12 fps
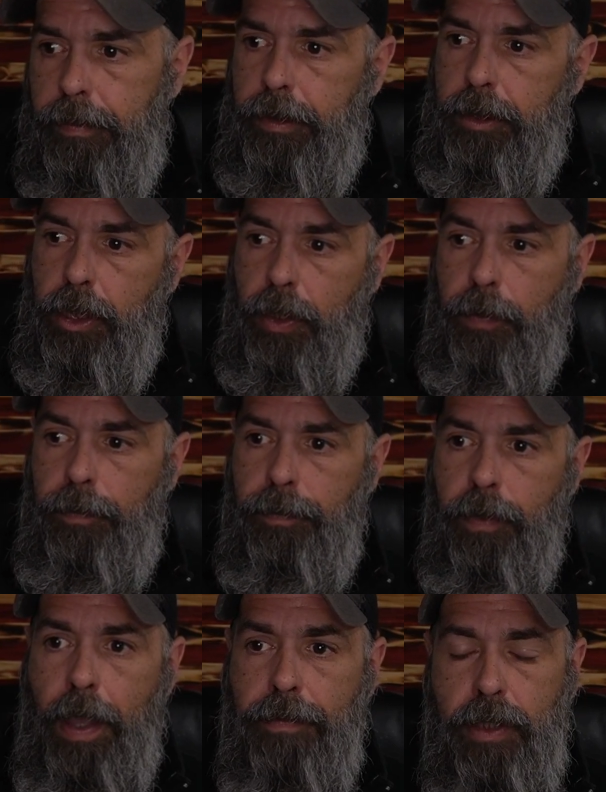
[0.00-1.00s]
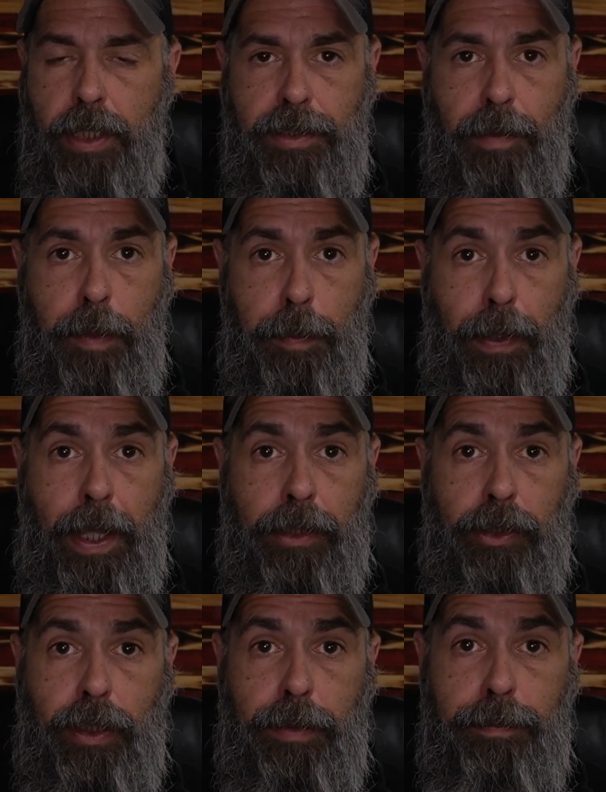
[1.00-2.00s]
So I've seen some people
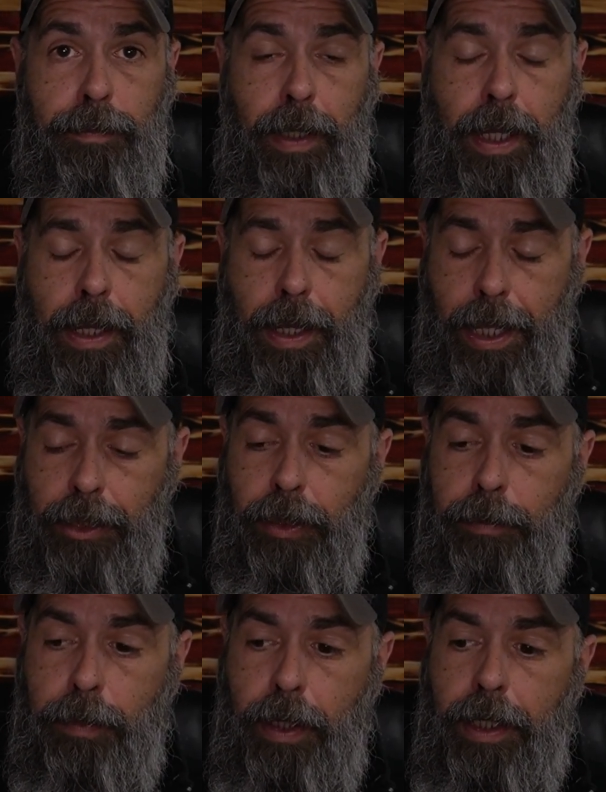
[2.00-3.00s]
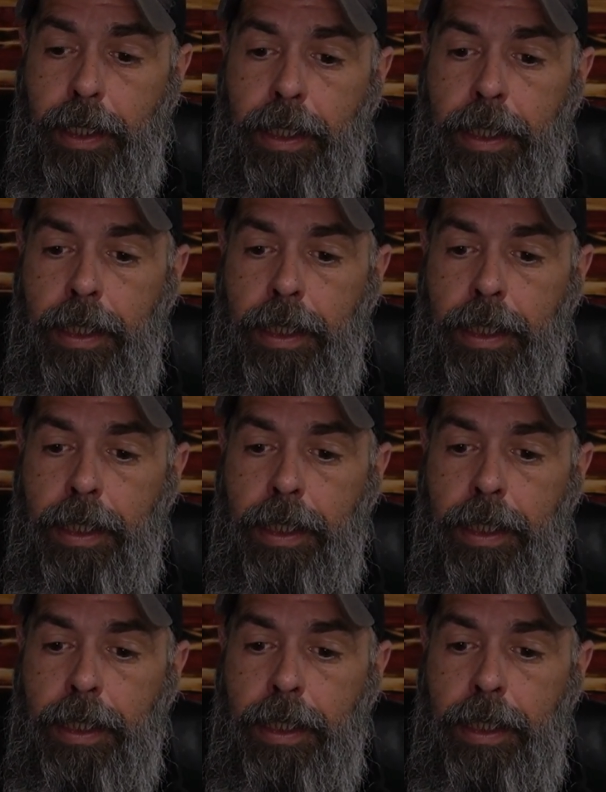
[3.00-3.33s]
actually bring